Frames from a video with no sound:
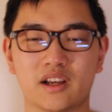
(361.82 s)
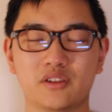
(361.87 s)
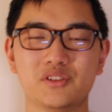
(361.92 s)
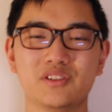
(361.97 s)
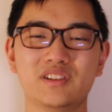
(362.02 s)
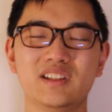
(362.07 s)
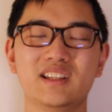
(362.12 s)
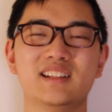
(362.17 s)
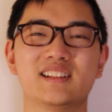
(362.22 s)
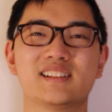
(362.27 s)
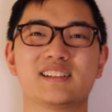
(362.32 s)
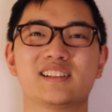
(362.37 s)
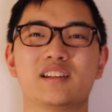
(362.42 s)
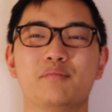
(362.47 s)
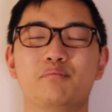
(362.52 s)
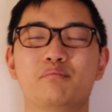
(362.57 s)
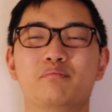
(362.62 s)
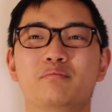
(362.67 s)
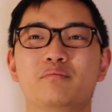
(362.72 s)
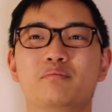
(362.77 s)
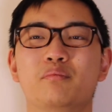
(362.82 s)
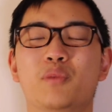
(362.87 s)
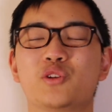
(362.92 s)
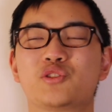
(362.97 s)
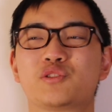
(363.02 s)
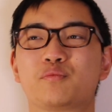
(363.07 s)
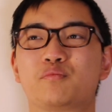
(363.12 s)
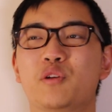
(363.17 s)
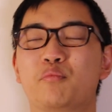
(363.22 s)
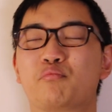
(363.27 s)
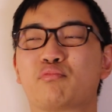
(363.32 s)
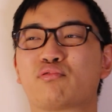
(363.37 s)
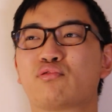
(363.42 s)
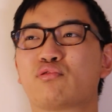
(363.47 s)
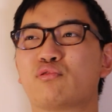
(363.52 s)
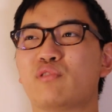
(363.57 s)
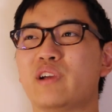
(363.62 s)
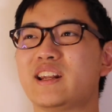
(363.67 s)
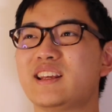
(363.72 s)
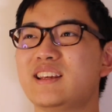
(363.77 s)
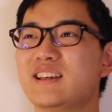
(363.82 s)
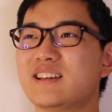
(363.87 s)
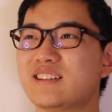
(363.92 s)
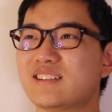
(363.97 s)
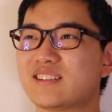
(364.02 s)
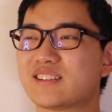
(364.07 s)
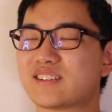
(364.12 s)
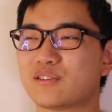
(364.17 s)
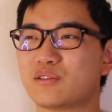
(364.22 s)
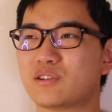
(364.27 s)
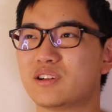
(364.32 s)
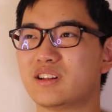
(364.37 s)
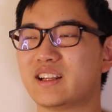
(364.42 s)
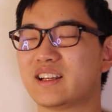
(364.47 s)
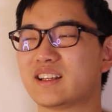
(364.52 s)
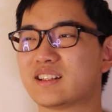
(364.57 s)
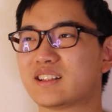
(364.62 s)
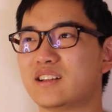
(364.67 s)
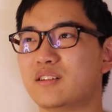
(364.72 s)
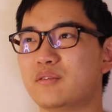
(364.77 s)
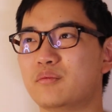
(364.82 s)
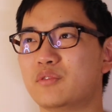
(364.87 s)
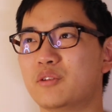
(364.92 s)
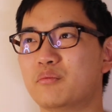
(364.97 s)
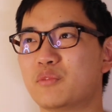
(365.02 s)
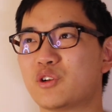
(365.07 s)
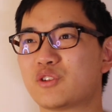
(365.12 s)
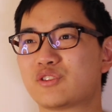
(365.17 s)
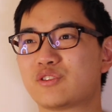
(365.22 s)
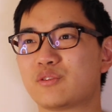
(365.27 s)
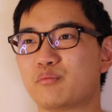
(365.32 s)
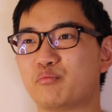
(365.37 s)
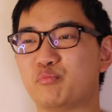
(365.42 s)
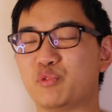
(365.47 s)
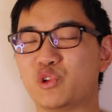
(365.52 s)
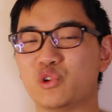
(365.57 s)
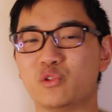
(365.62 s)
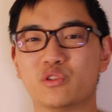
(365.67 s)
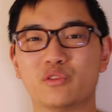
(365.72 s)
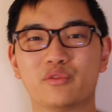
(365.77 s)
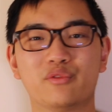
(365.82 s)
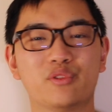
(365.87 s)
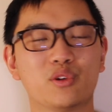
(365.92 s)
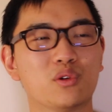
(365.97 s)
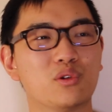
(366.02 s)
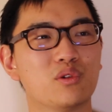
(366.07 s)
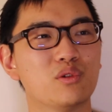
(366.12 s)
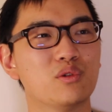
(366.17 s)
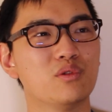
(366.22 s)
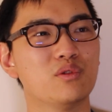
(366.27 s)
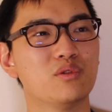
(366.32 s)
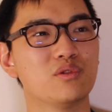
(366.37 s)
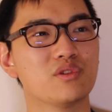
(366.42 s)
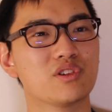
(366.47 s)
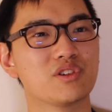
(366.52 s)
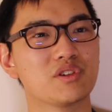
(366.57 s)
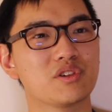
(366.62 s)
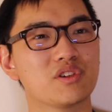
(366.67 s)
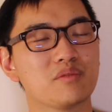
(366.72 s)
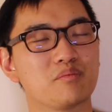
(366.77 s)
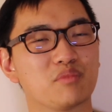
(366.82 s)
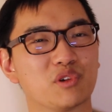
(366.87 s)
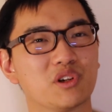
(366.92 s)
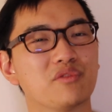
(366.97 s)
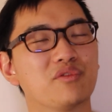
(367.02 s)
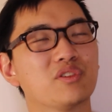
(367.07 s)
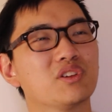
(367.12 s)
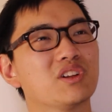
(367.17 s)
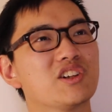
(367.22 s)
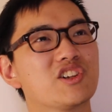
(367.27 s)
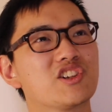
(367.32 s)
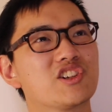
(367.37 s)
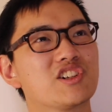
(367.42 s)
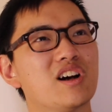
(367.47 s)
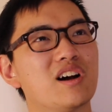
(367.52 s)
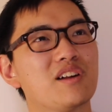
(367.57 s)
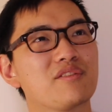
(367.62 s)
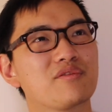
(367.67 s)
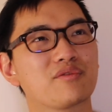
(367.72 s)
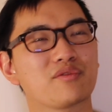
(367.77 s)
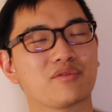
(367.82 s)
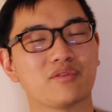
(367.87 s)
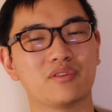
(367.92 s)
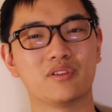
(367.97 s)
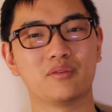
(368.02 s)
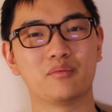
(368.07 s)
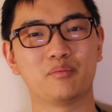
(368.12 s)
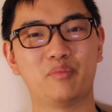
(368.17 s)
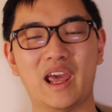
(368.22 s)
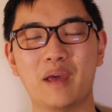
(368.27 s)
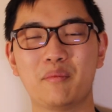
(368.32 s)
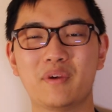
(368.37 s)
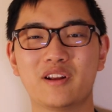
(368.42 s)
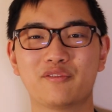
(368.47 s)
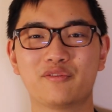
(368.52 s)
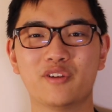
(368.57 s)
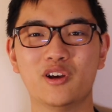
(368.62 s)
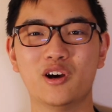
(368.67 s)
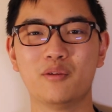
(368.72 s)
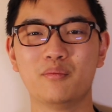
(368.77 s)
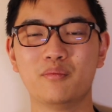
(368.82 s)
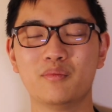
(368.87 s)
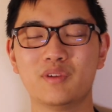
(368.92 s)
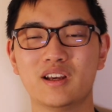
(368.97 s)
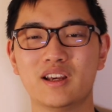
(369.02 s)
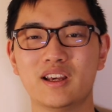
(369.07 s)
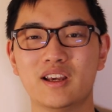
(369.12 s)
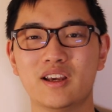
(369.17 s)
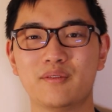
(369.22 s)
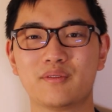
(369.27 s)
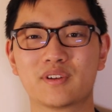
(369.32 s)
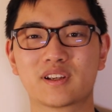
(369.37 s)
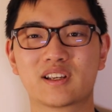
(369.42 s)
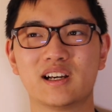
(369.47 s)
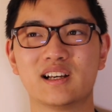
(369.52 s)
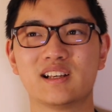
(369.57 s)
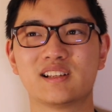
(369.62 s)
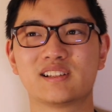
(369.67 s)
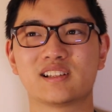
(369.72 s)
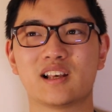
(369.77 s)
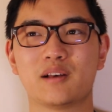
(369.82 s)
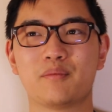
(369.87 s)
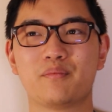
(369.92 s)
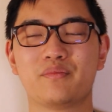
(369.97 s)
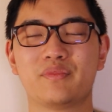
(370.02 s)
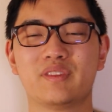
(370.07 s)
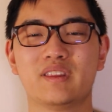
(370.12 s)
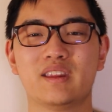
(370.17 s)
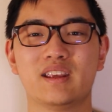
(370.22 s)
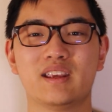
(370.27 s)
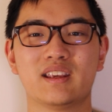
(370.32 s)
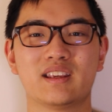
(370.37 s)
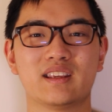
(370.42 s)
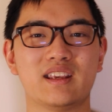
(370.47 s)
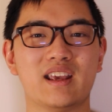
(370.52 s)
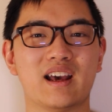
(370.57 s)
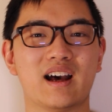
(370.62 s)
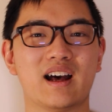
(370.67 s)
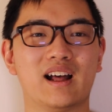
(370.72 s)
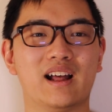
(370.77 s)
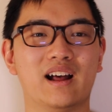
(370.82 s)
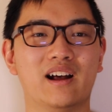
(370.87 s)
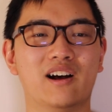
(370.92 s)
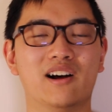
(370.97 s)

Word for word: I also think this is the most the prettiest or like the, the most beautiful beautifully shot Batman film because um yeah